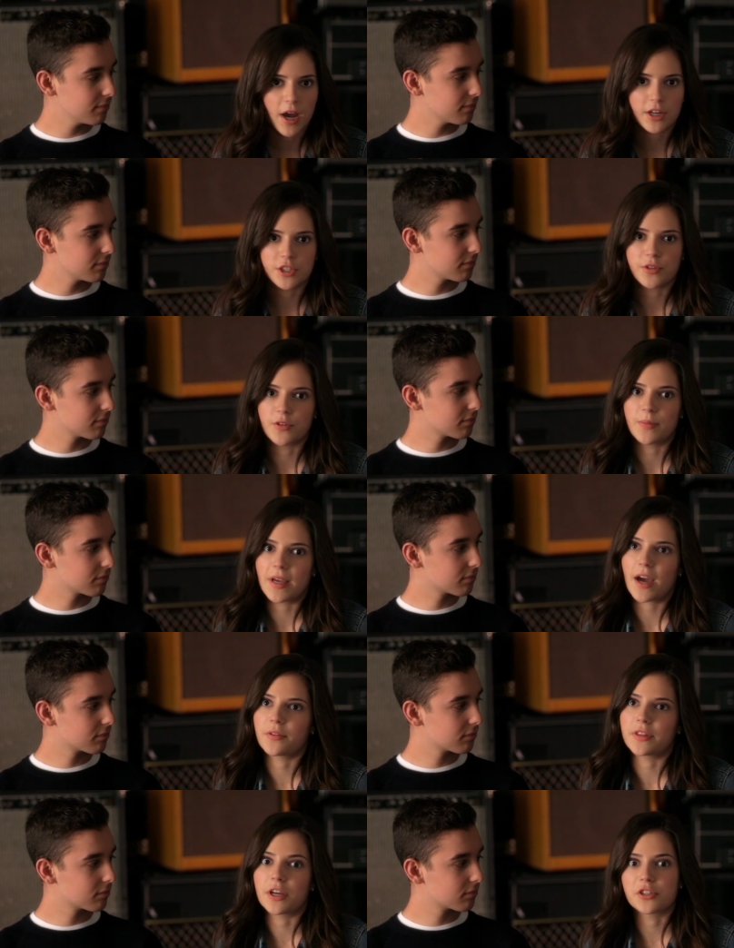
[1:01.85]
Speaker 1: Mine, she would be
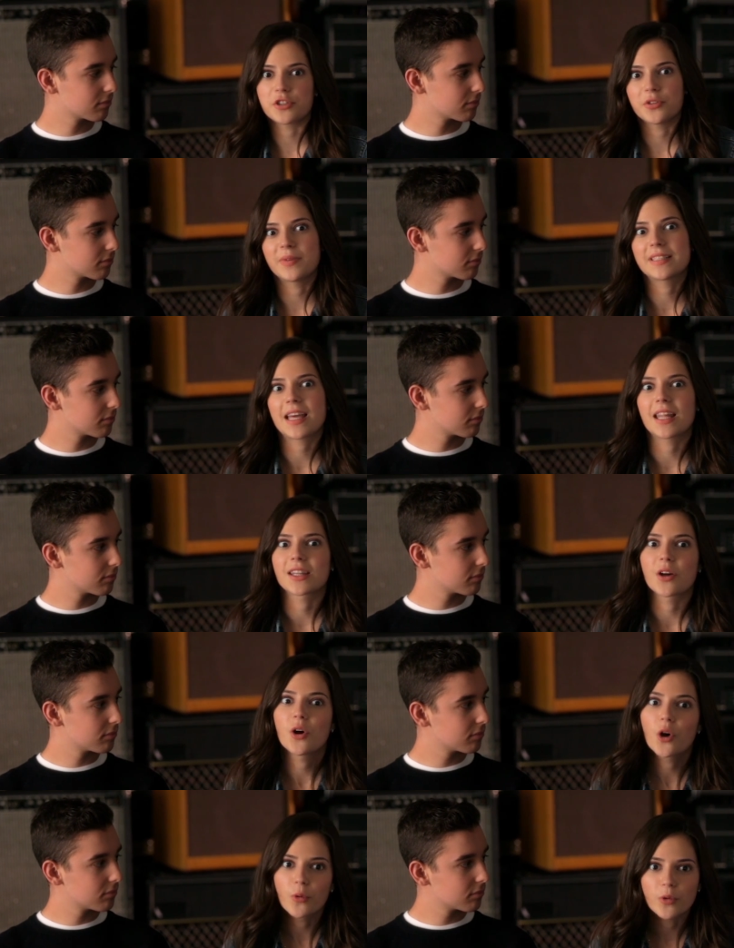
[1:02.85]
out there. She would be telling
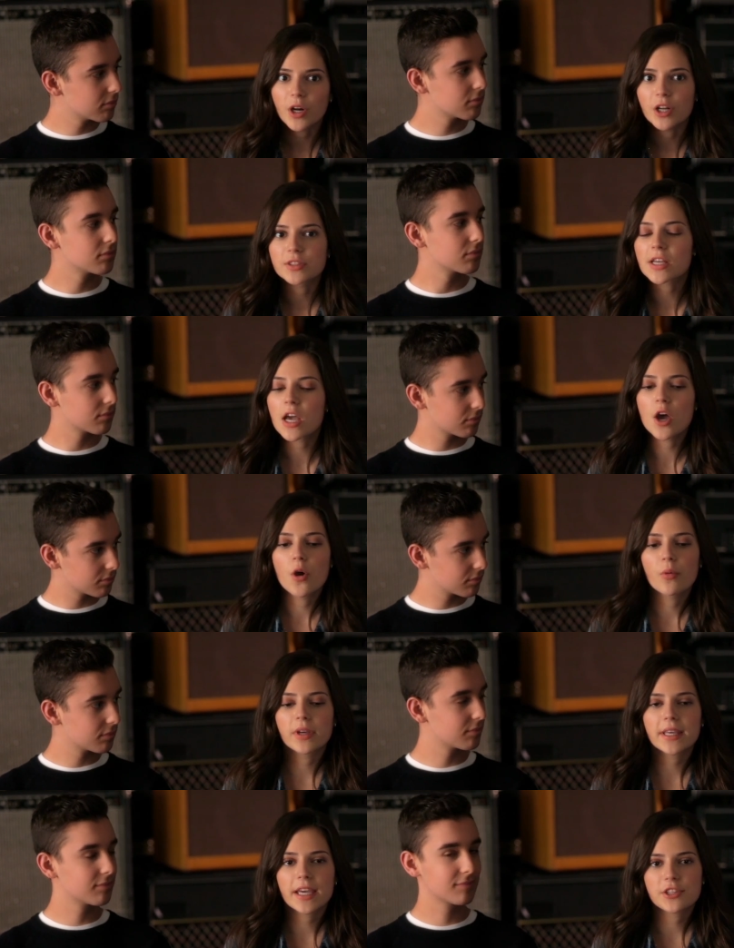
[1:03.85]
the whole world
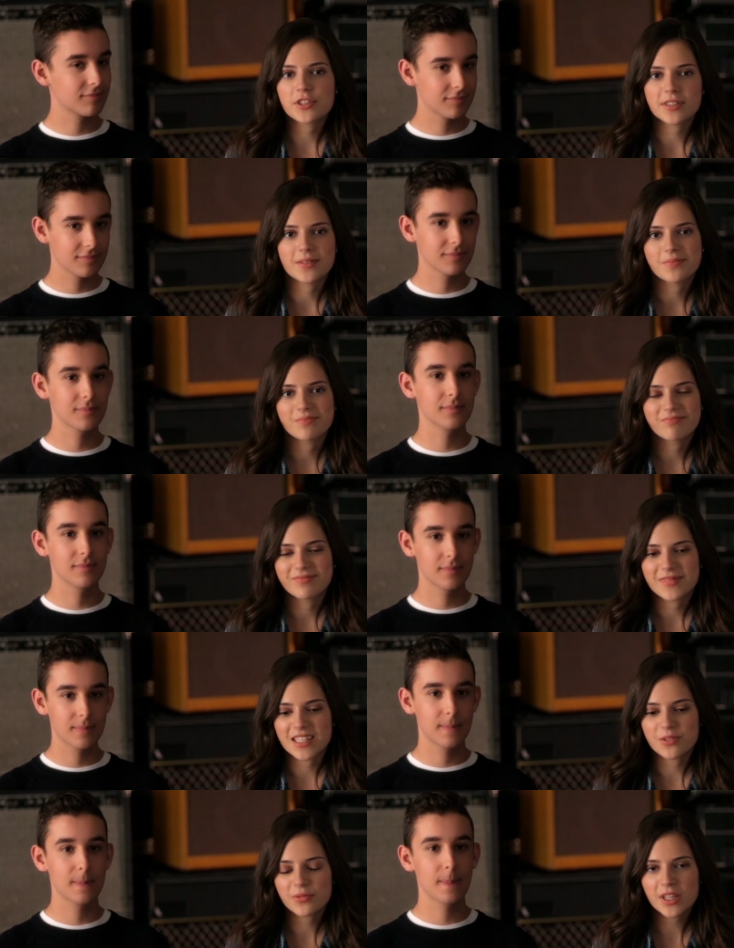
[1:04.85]
when Kit just
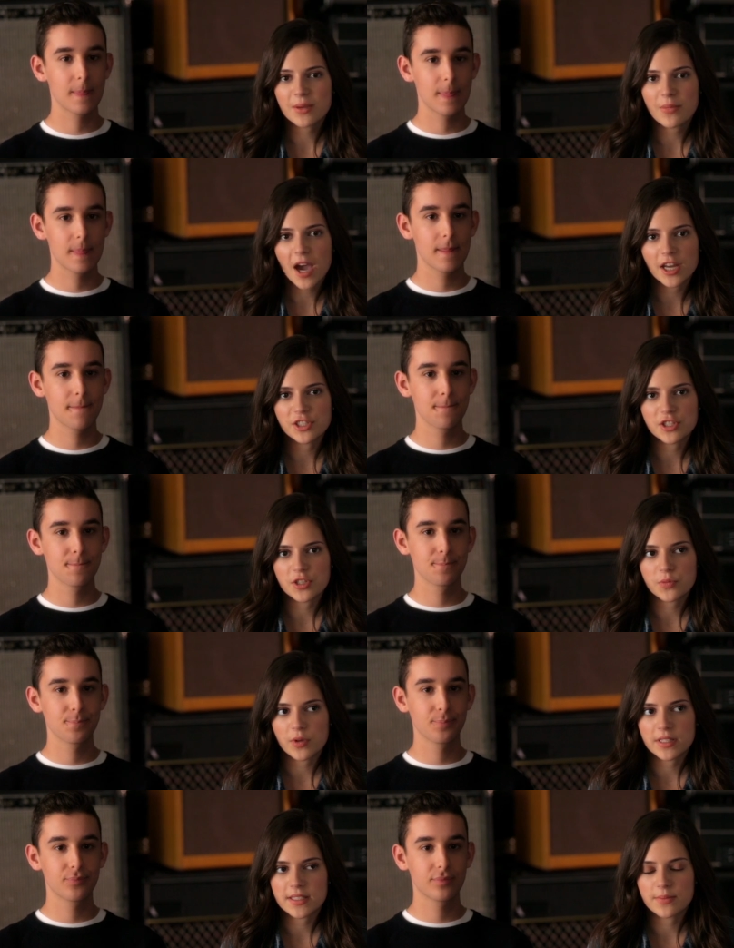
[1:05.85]
doesn't really mind. She
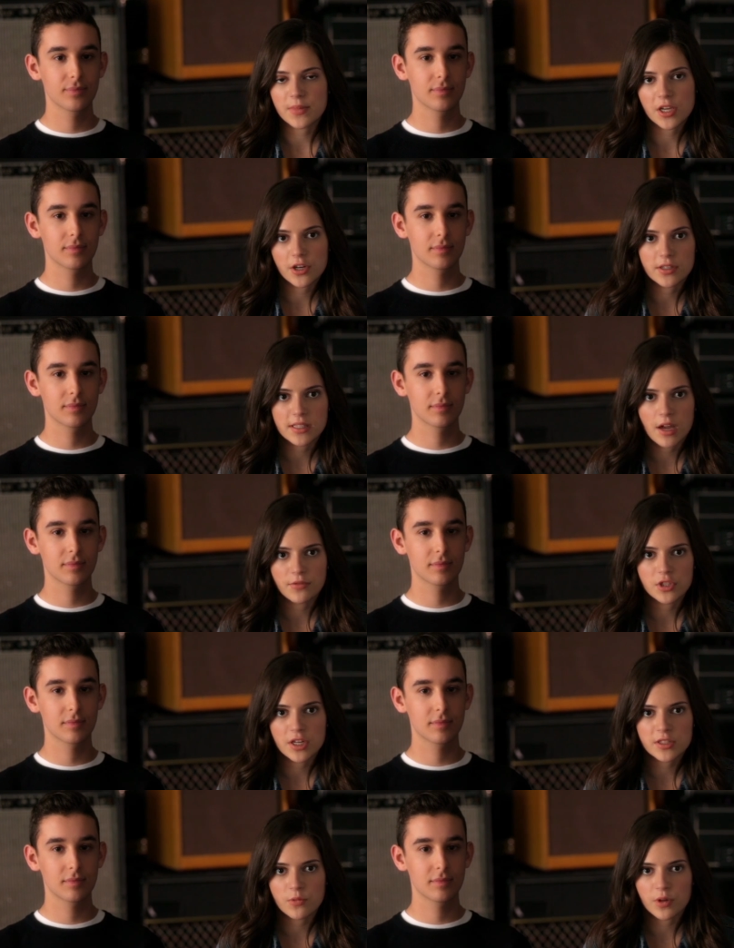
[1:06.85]
just wants to be herself.
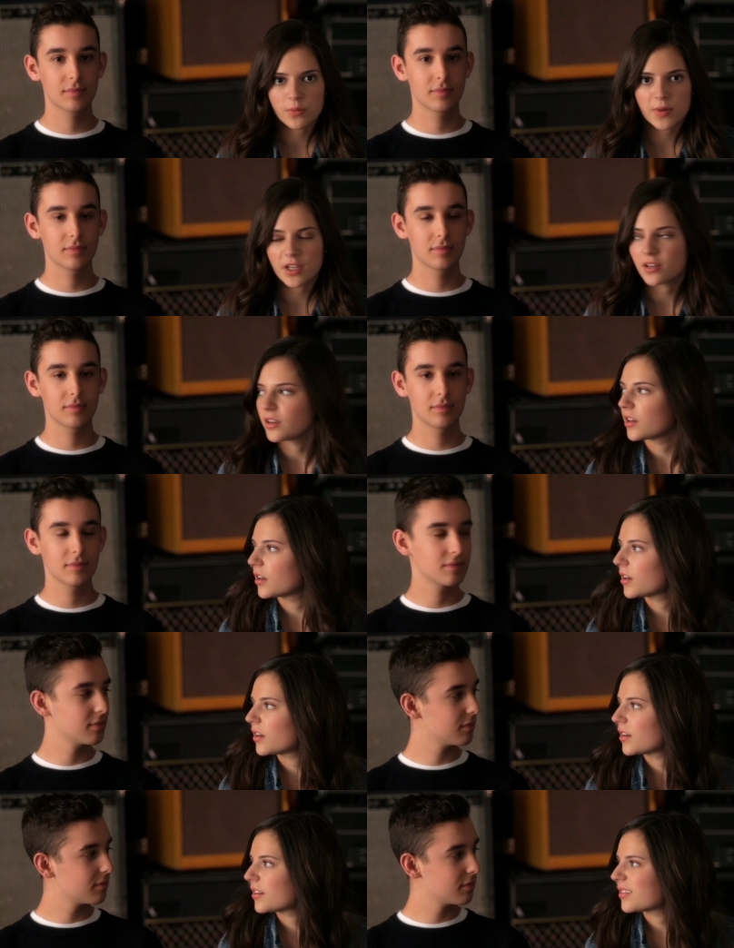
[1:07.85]
She doesn't want to be
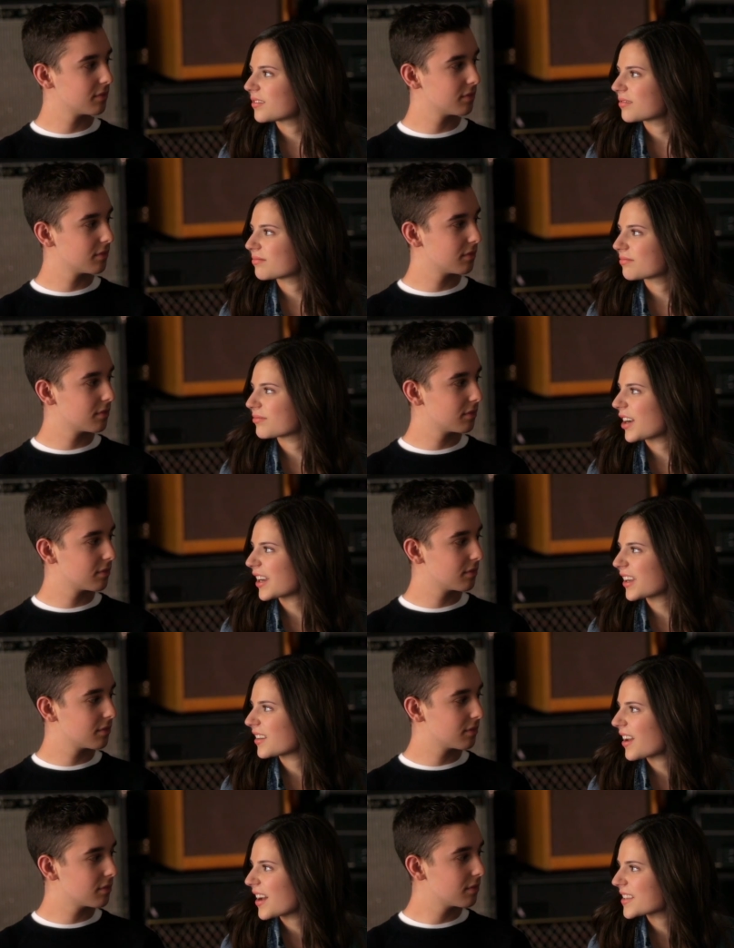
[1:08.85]

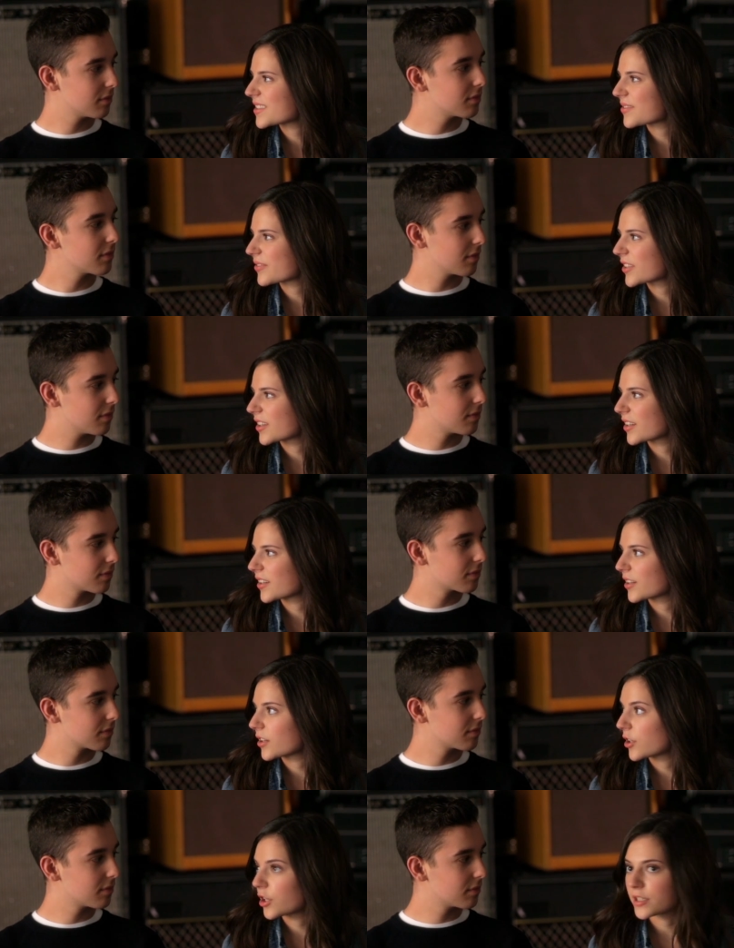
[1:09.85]
recognized for
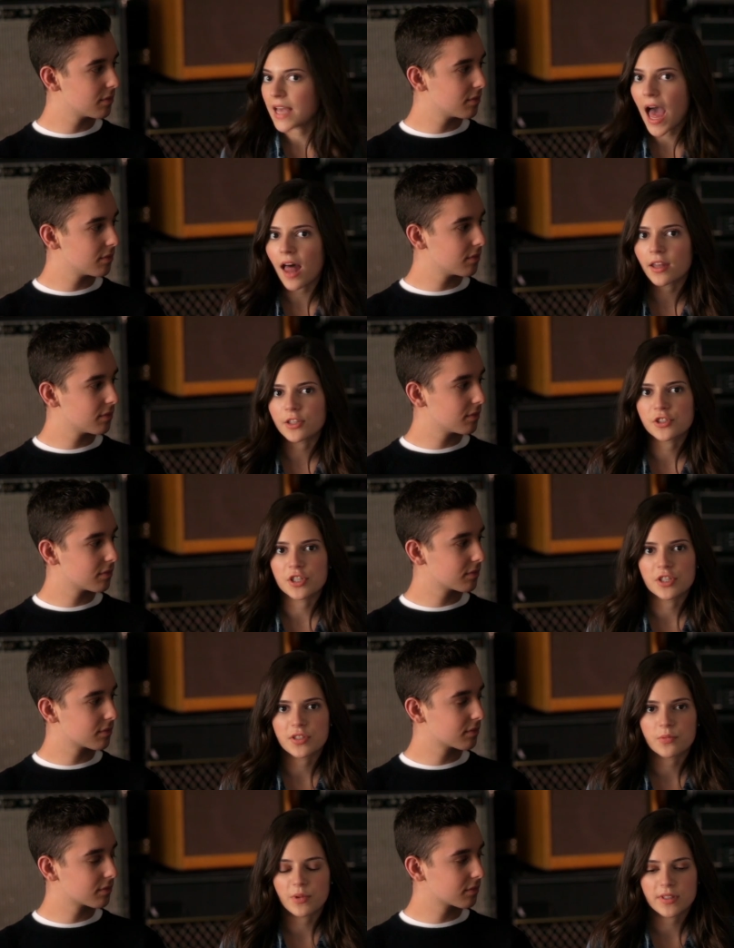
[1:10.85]
her talent. She
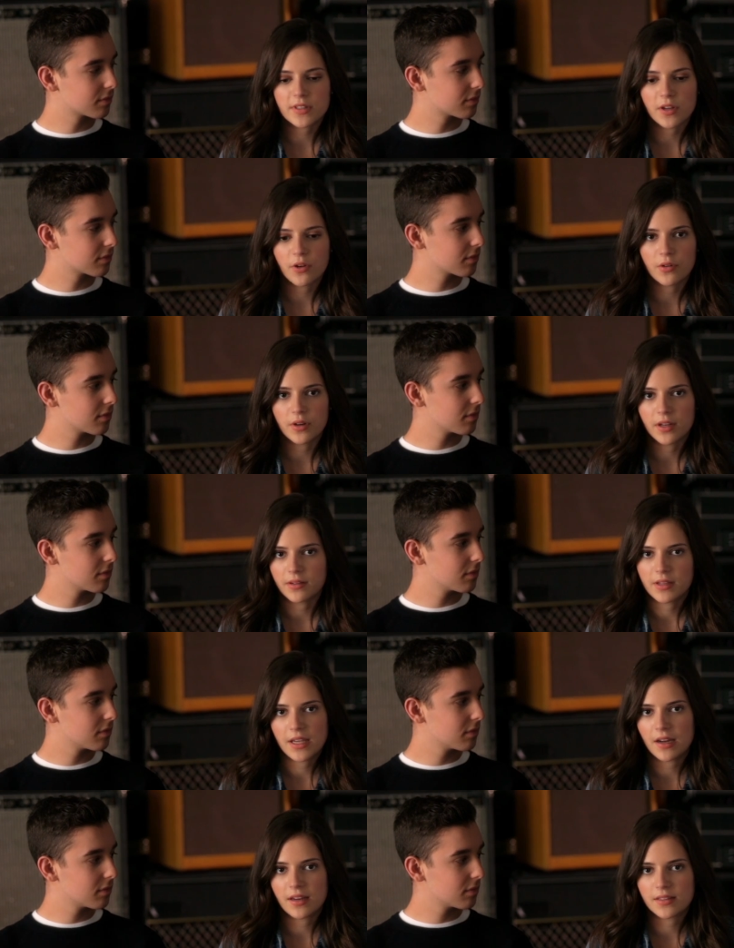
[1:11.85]
just wants to go to
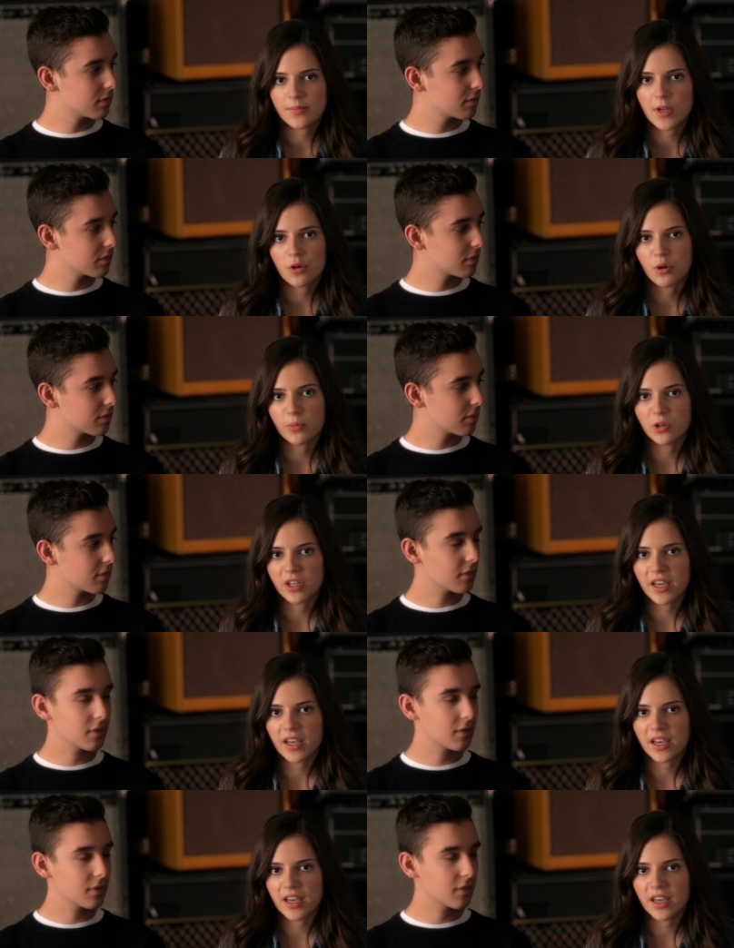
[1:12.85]
Keaton to be a normal